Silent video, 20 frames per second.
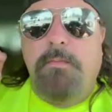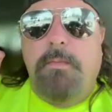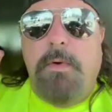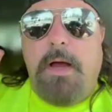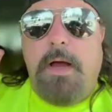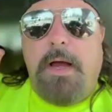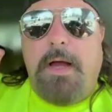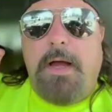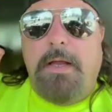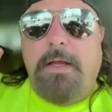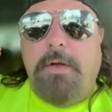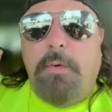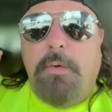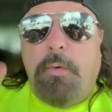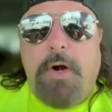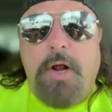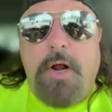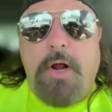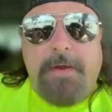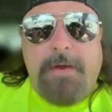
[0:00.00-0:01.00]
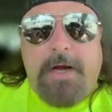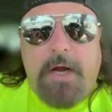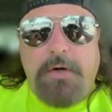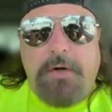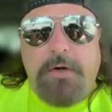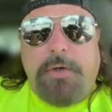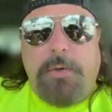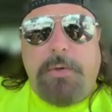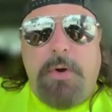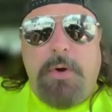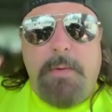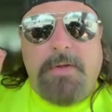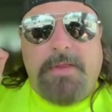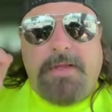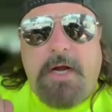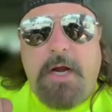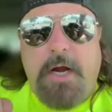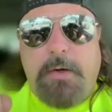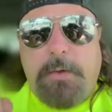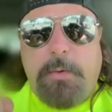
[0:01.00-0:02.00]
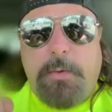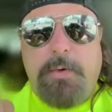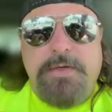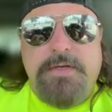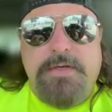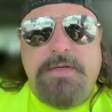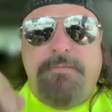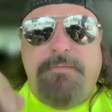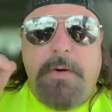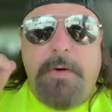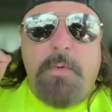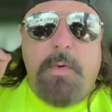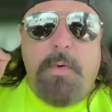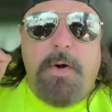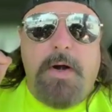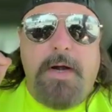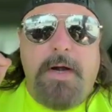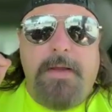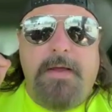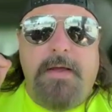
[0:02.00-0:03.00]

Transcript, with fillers: uh, you weren't on the country one, but the country one's in February.